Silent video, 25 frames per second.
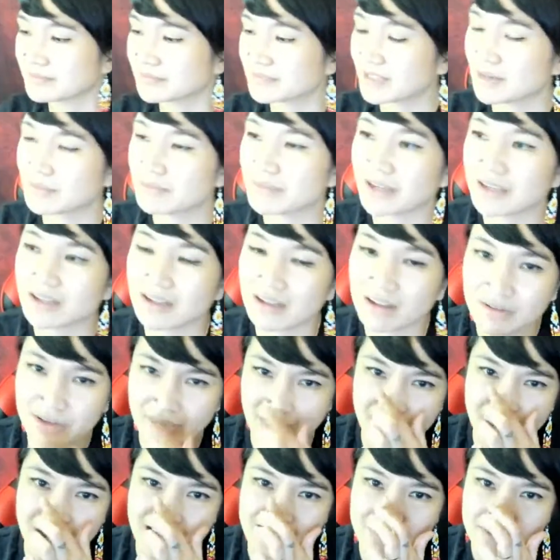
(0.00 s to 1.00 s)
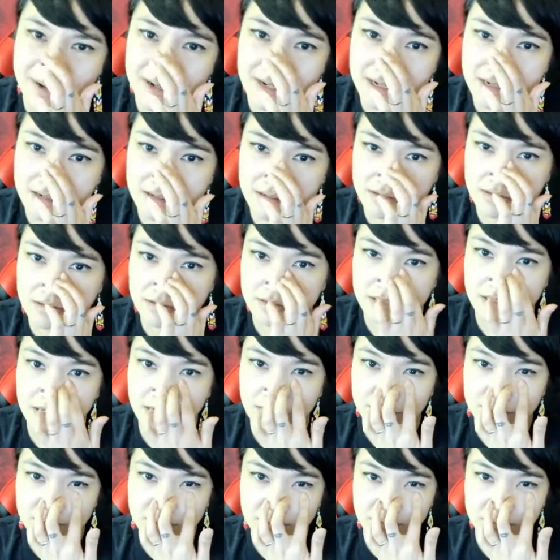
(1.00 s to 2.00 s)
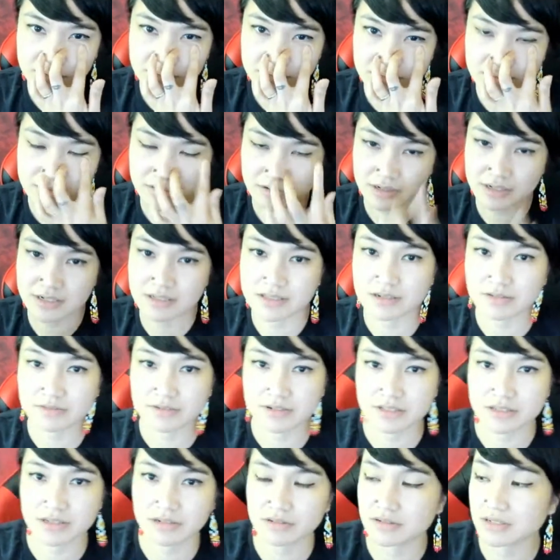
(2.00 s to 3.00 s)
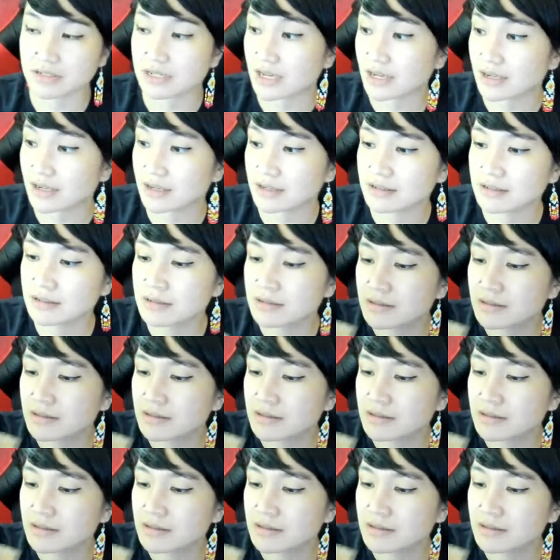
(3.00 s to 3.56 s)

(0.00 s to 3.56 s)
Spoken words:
I'm like, okay, I already deal with ghost stories every single day.